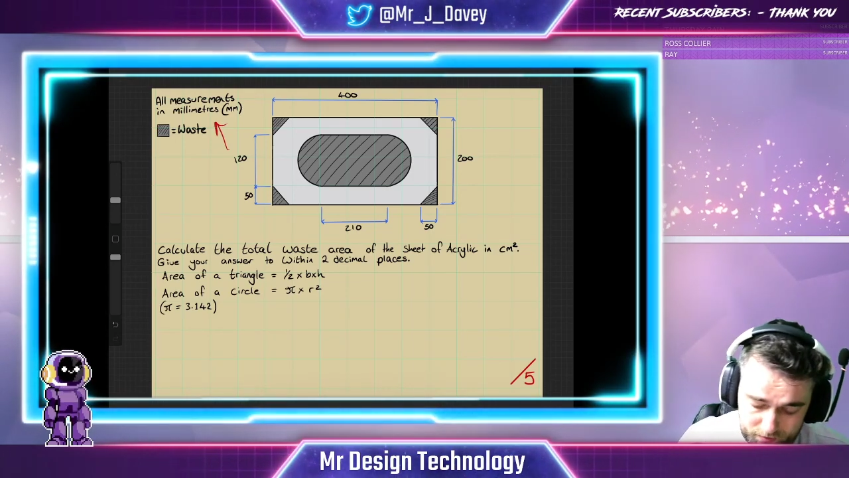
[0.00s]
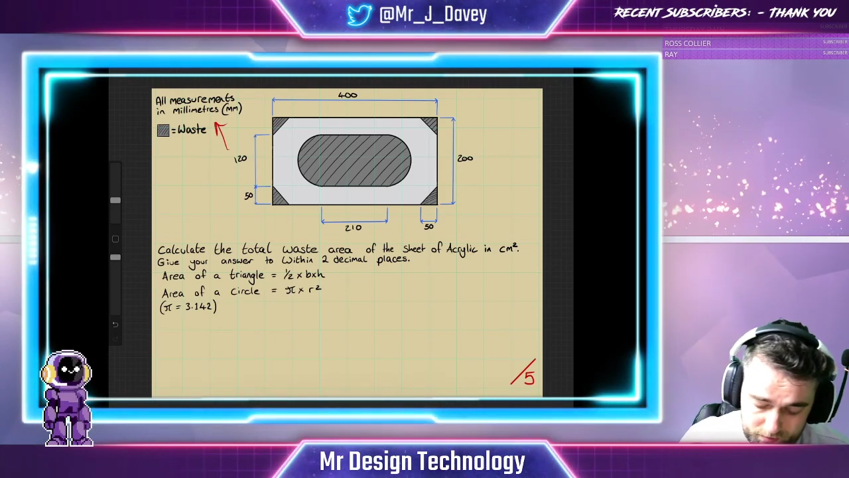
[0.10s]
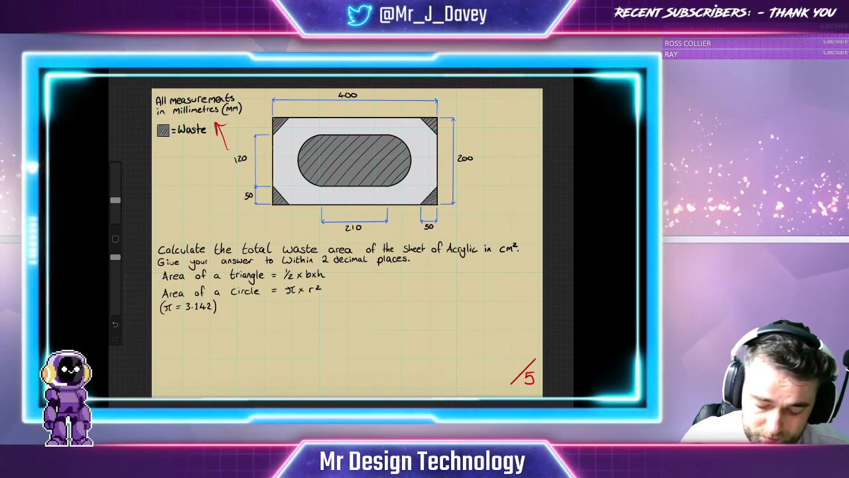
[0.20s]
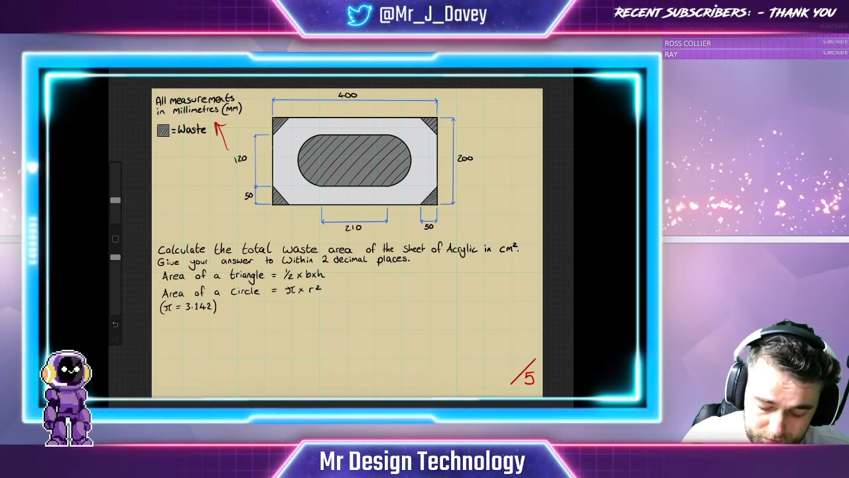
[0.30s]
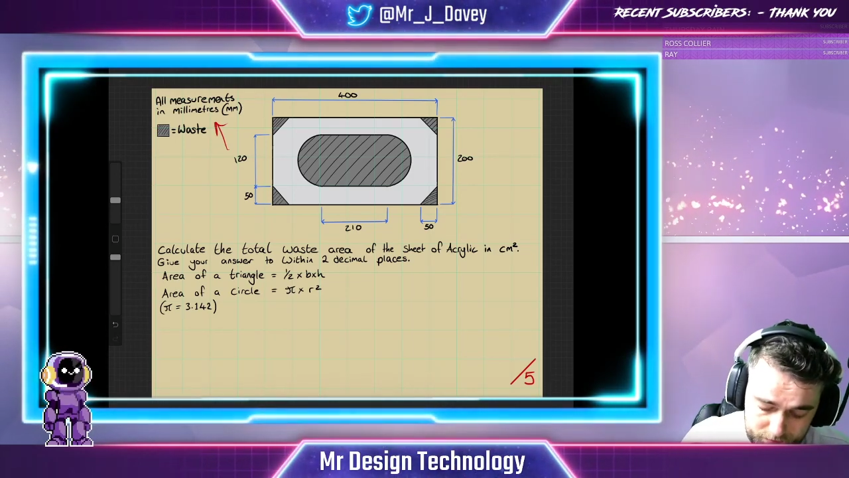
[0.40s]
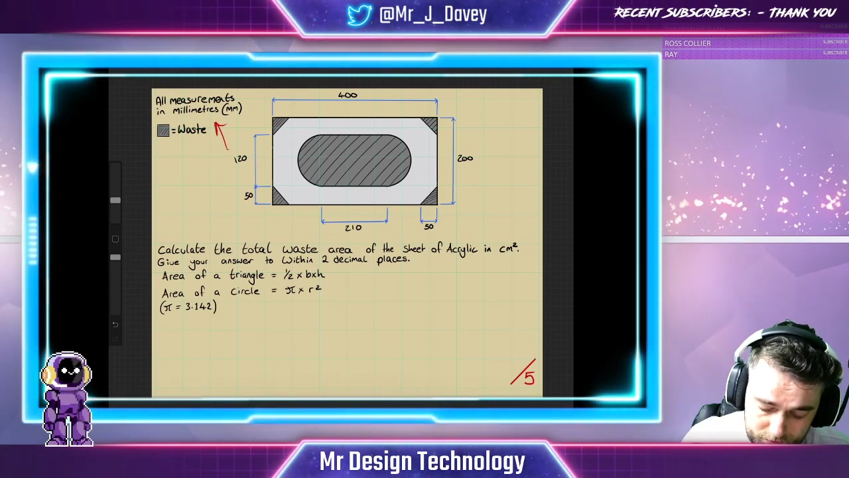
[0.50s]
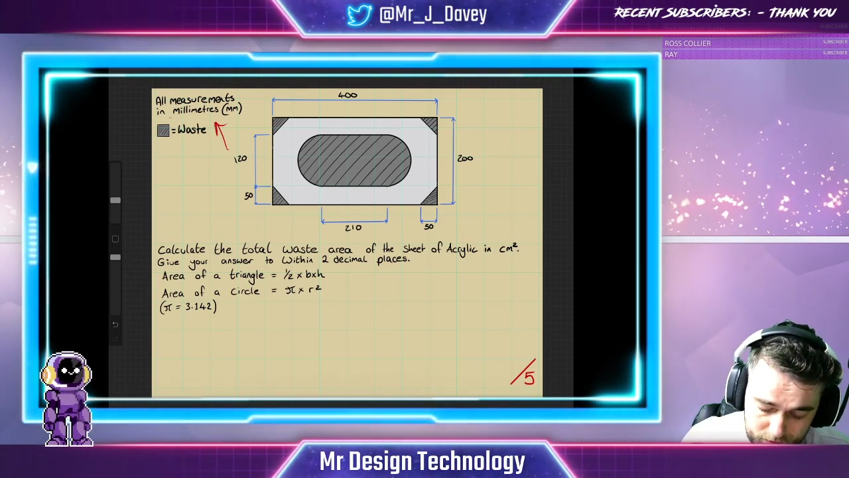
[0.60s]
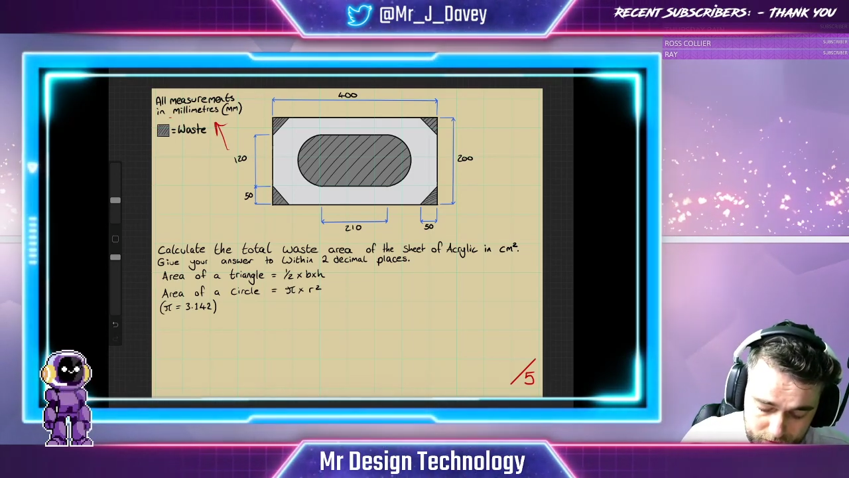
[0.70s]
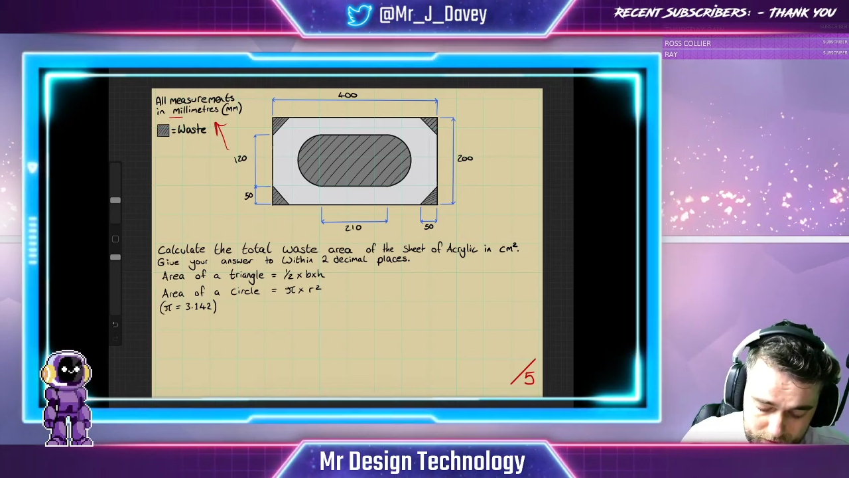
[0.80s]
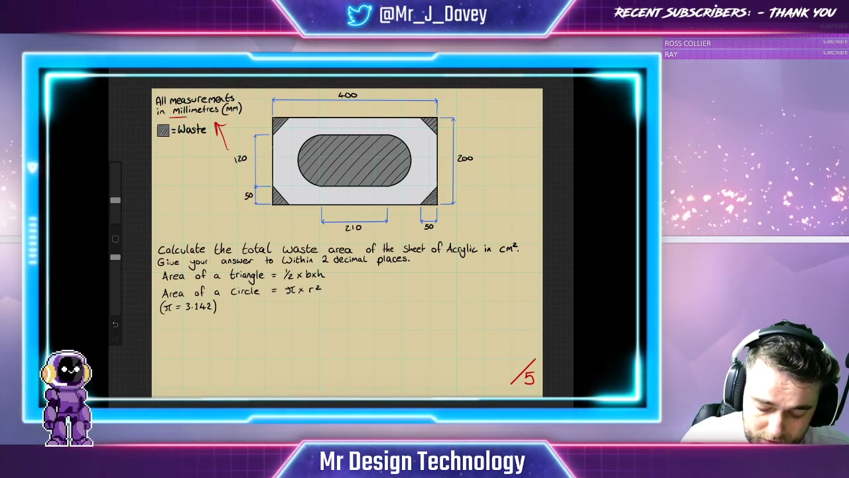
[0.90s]
I'm going to just
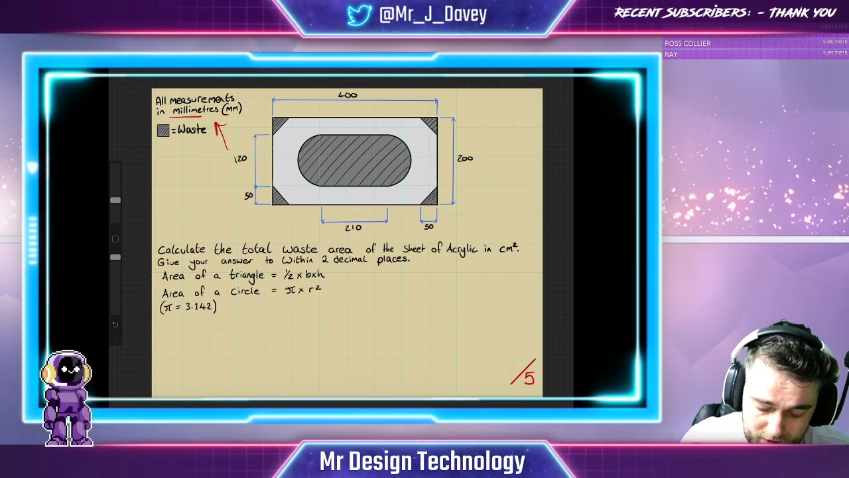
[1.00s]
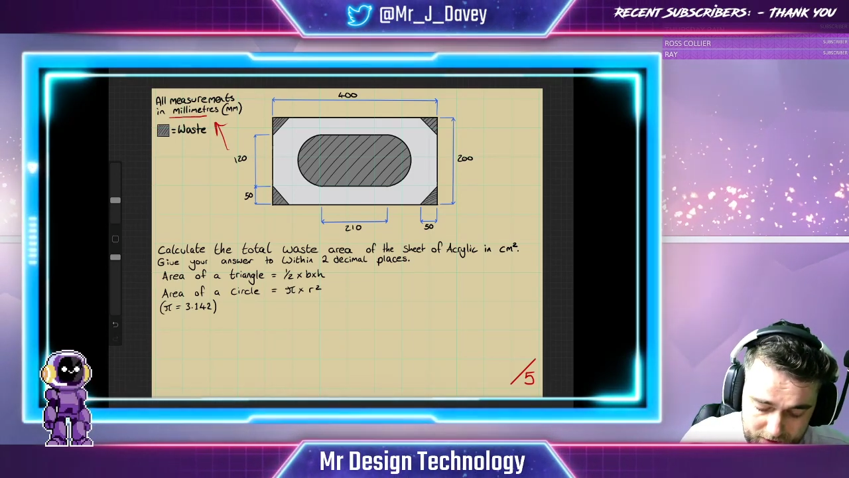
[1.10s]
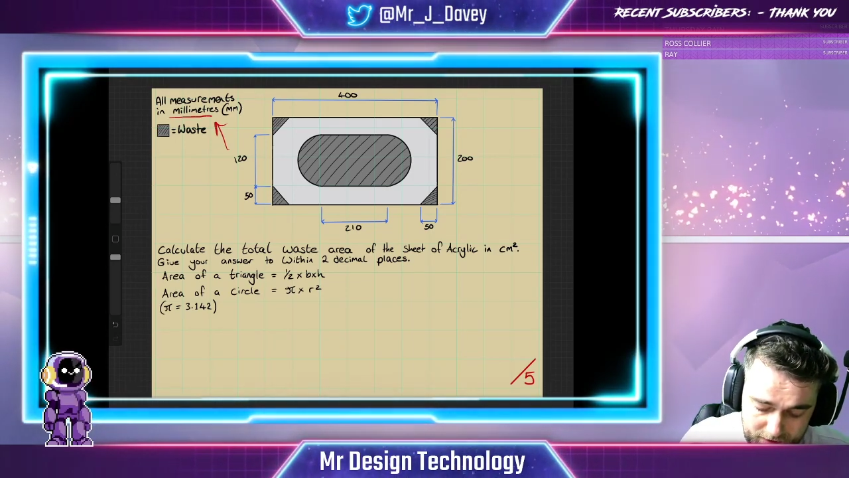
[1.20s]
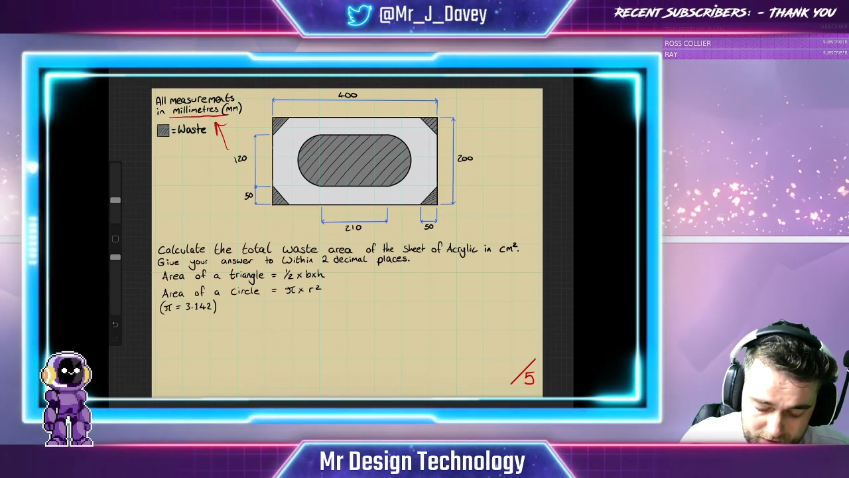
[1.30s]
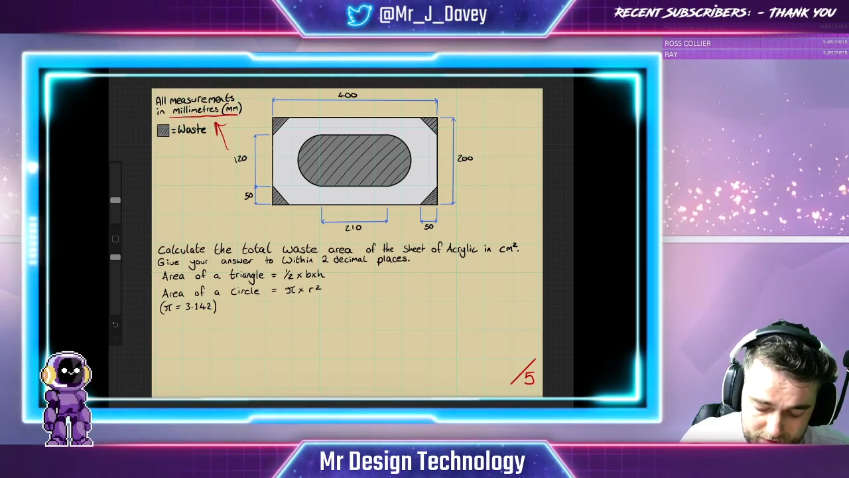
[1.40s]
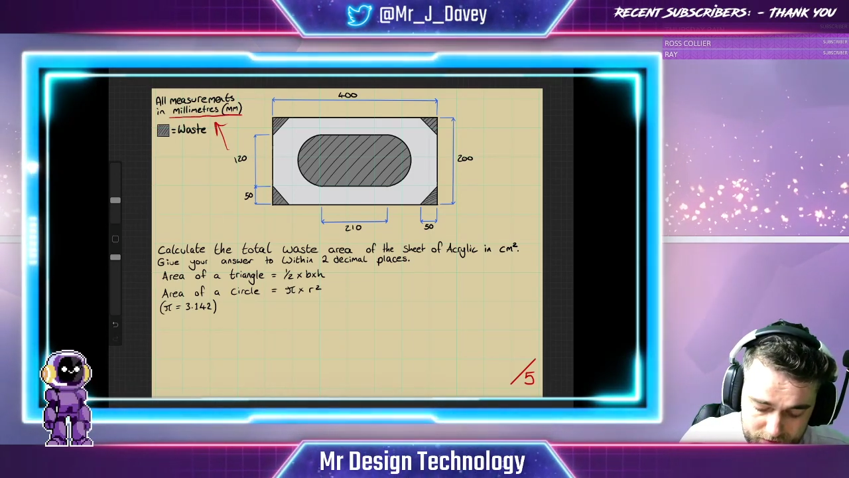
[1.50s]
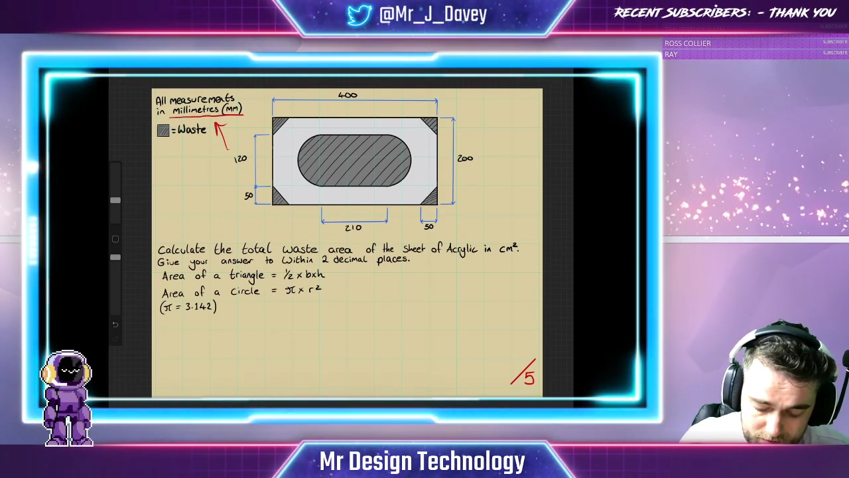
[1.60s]
underline that